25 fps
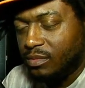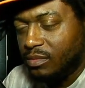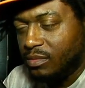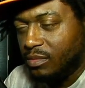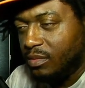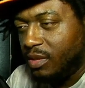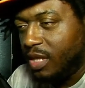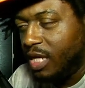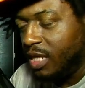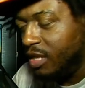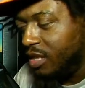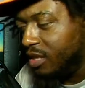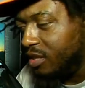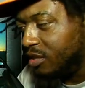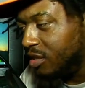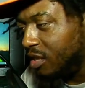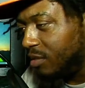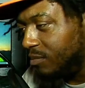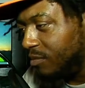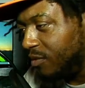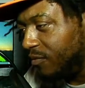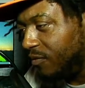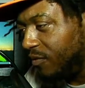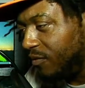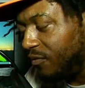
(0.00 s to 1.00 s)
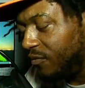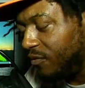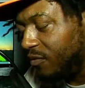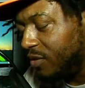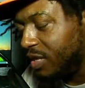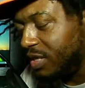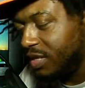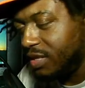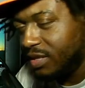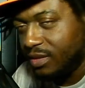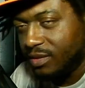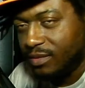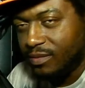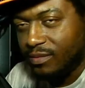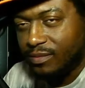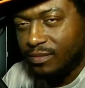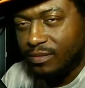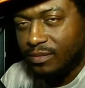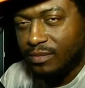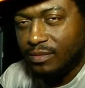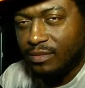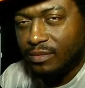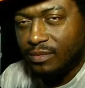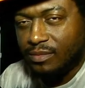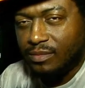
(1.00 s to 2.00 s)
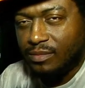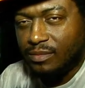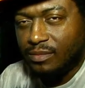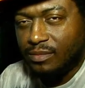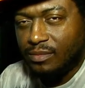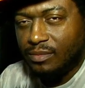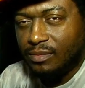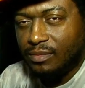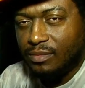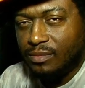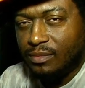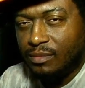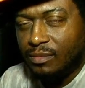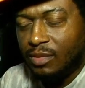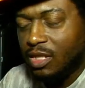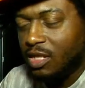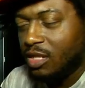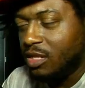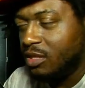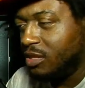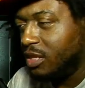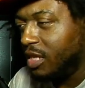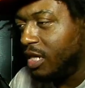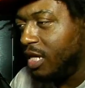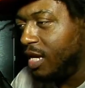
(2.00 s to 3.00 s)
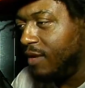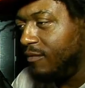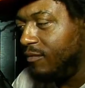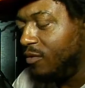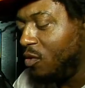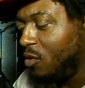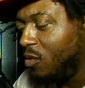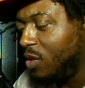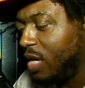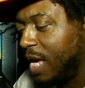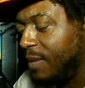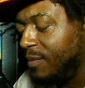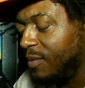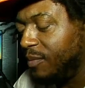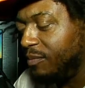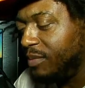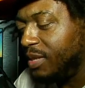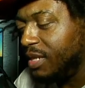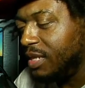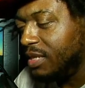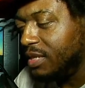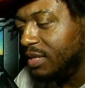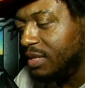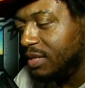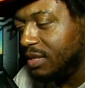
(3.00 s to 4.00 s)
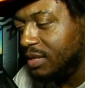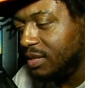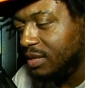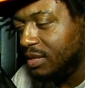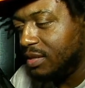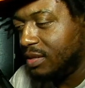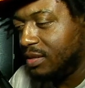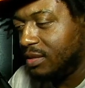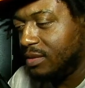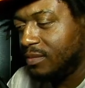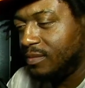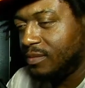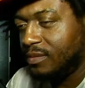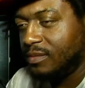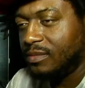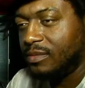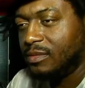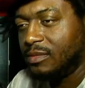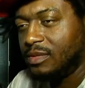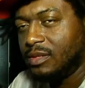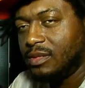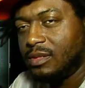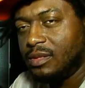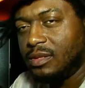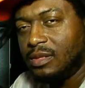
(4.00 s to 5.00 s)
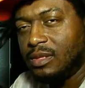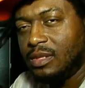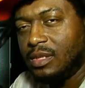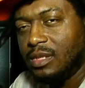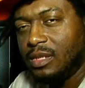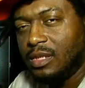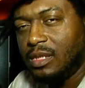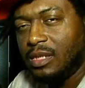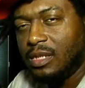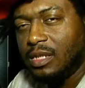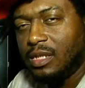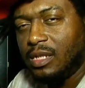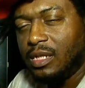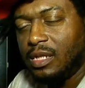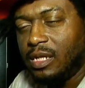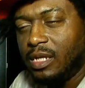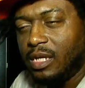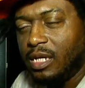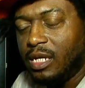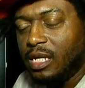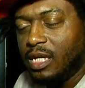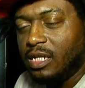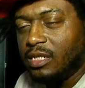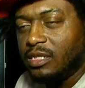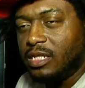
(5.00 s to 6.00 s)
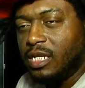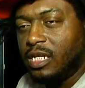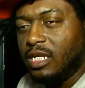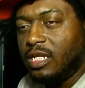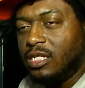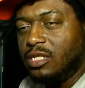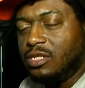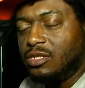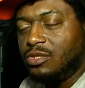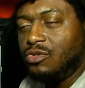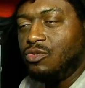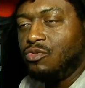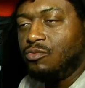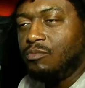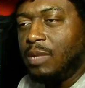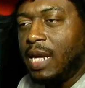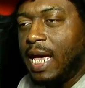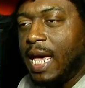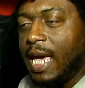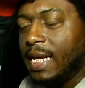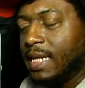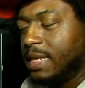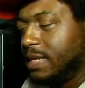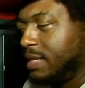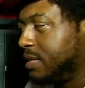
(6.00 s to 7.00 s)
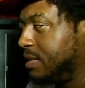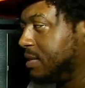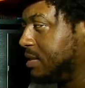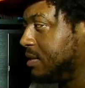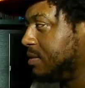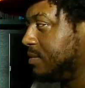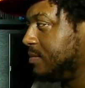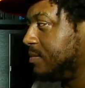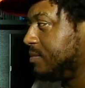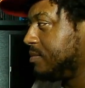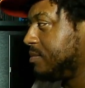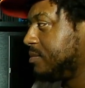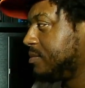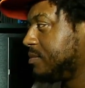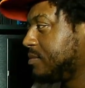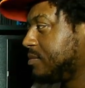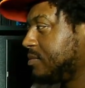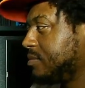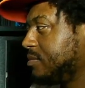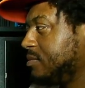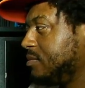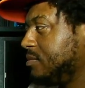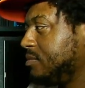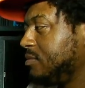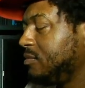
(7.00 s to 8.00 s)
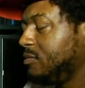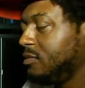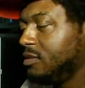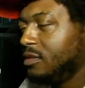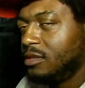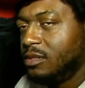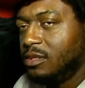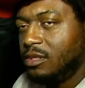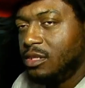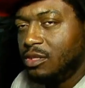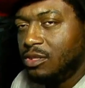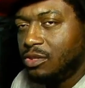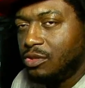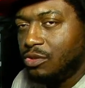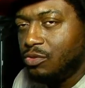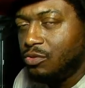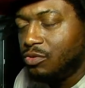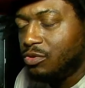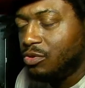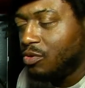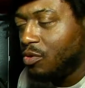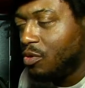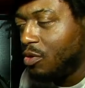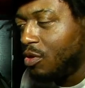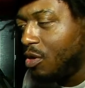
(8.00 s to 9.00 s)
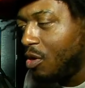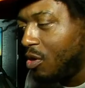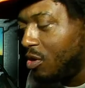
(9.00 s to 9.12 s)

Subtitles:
and get something for free because they have no capabilities. And I say these 2 blacks, these 2 so-called